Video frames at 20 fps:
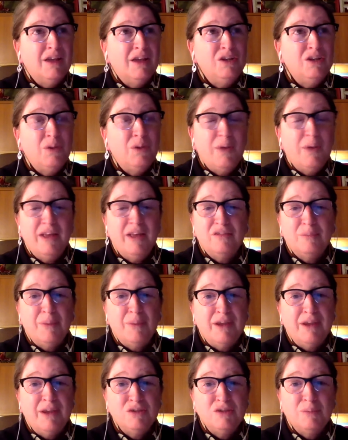you know, has a
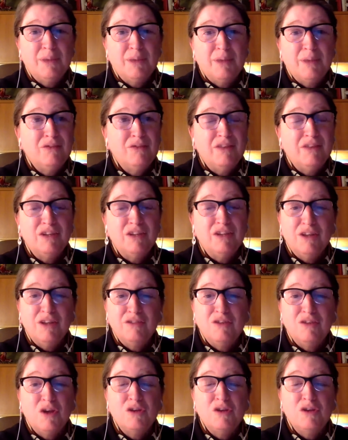patient base that
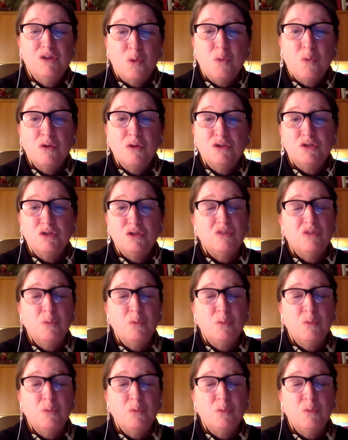just adores you.